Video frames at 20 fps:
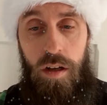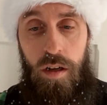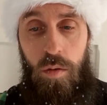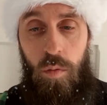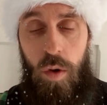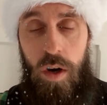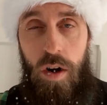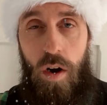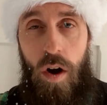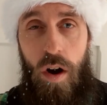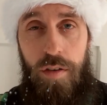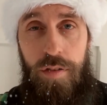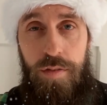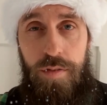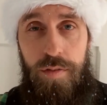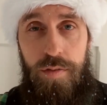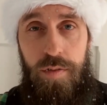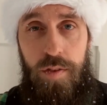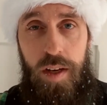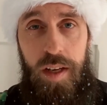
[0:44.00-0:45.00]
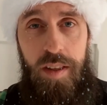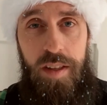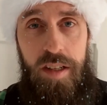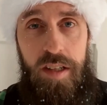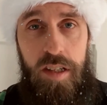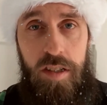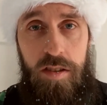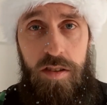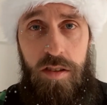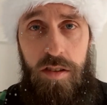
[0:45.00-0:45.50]
When off in the
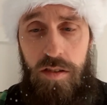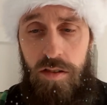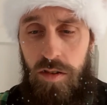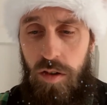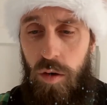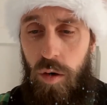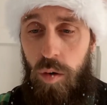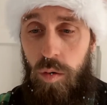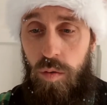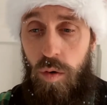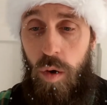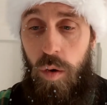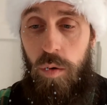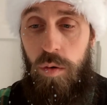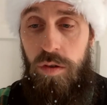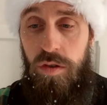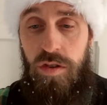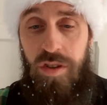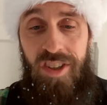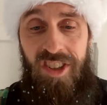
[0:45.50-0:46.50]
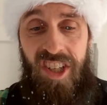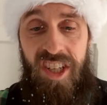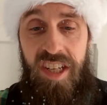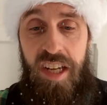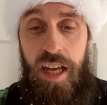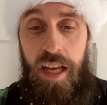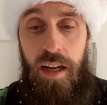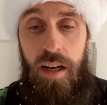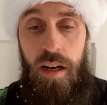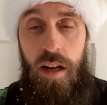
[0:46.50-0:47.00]
distance there arose such a
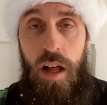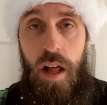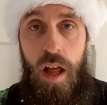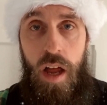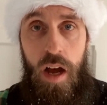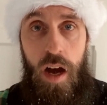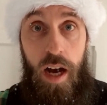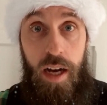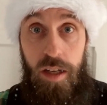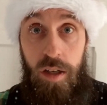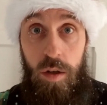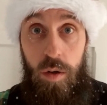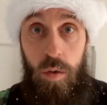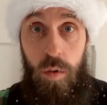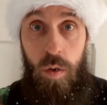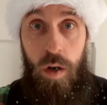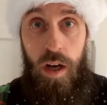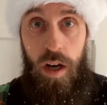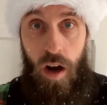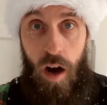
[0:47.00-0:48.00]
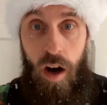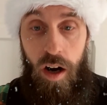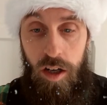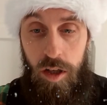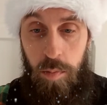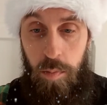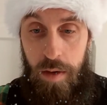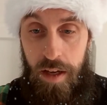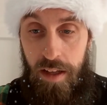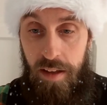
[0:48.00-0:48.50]
din, I knew in a
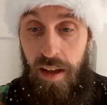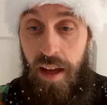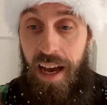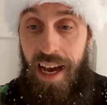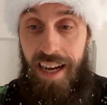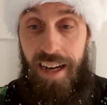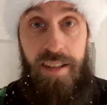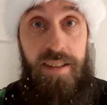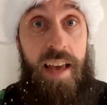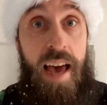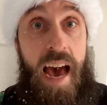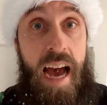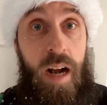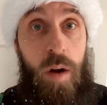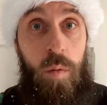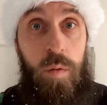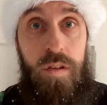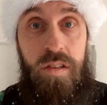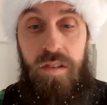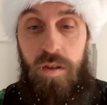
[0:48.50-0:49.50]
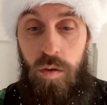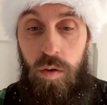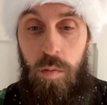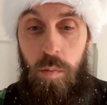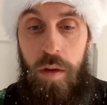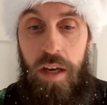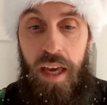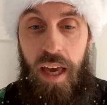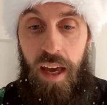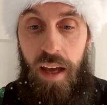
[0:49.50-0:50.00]
heartbeat an attack would soon
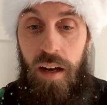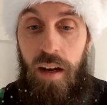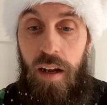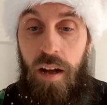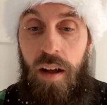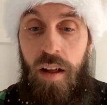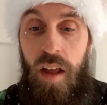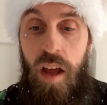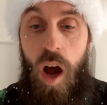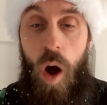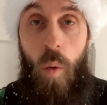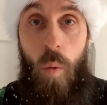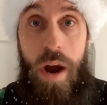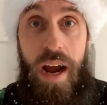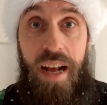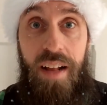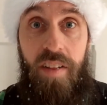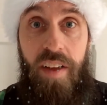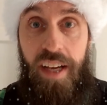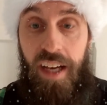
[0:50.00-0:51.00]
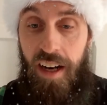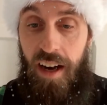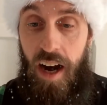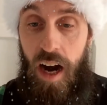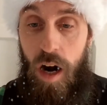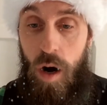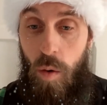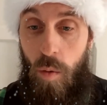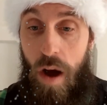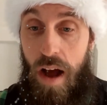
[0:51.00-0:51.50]
begin. Away like an
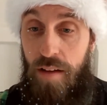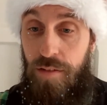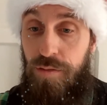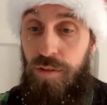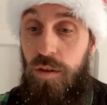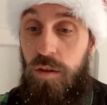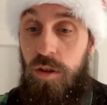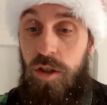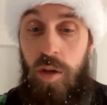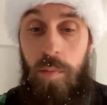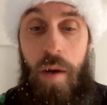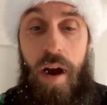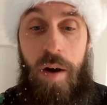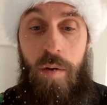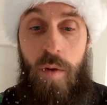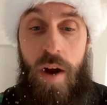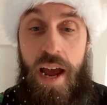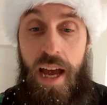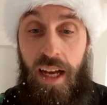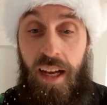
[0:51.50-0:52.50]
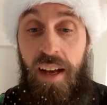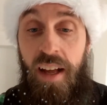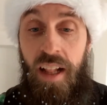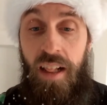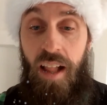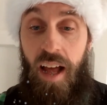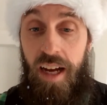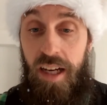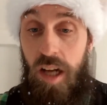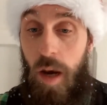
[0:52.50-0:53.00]
arrow I flew to my rank,
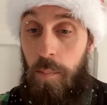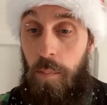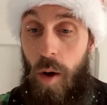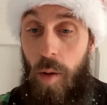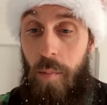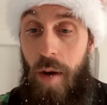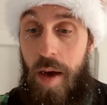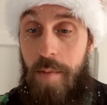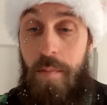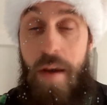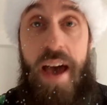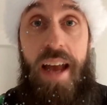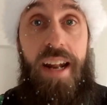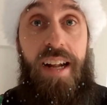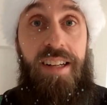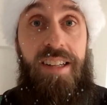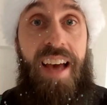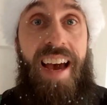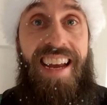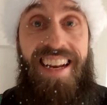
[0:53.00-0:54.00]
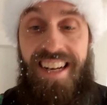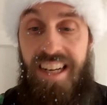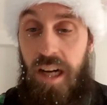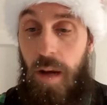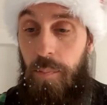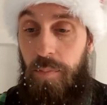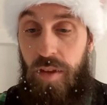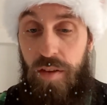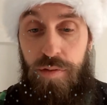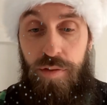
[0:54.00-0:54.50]
lined up all my men and tightened
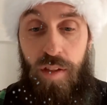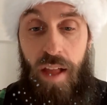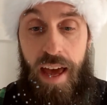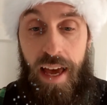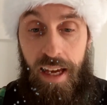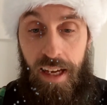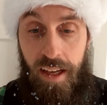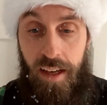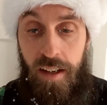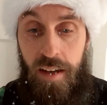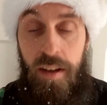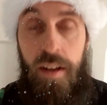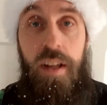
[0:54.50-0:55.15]
up the flank.